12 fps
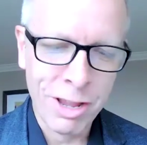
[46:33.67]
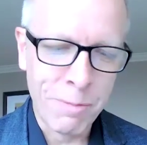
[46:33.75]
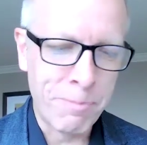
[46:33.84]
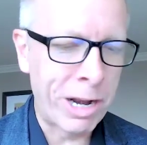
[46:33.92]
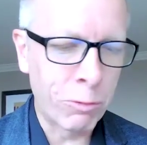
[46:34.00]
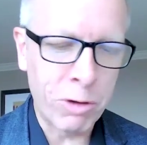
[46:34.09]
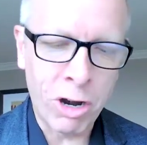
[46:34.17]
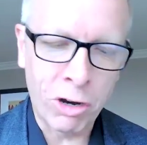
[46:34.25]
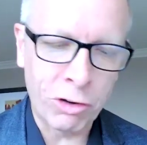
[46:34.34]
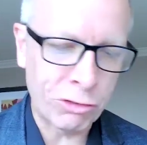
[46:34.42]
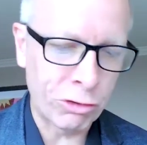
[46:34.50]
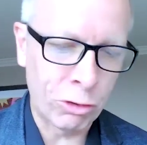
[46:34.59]
mental
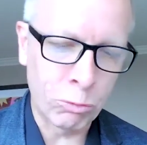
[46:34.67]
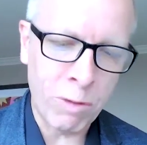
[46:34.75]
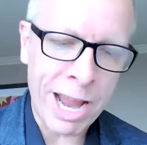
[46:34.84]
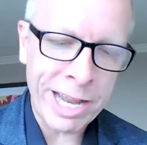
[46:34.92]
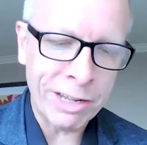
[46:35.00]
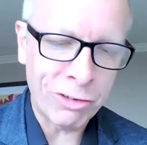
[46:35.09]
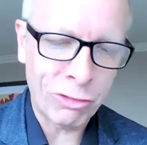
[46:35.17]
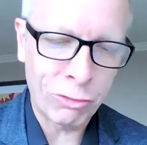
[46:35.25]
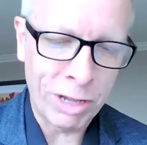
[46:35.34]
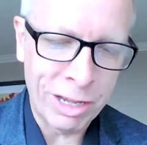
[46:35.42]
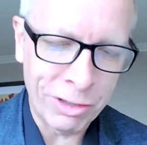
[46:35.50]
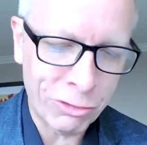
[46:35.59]
rehearsal, writing
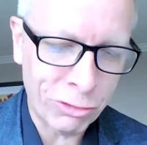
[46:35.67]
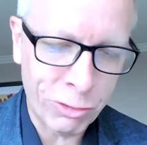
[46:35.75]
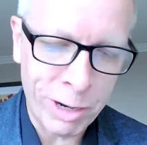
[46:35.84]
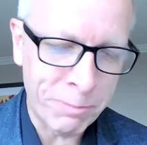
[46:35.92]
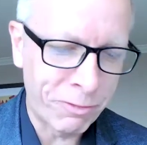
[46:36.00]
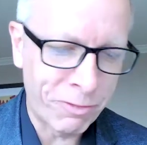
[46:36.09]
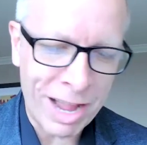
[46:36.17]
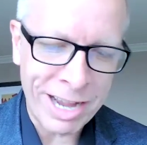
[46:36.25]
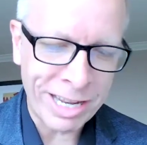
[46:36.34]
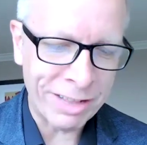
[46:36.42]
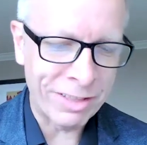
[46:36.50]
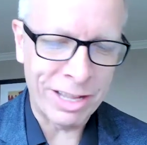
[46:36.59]
a script,
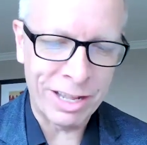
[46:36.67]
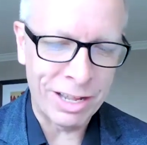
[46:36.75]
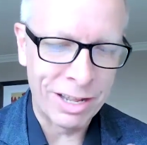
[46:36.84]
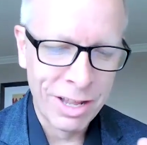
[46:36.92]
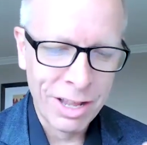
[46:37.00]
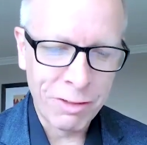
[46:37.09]
finding a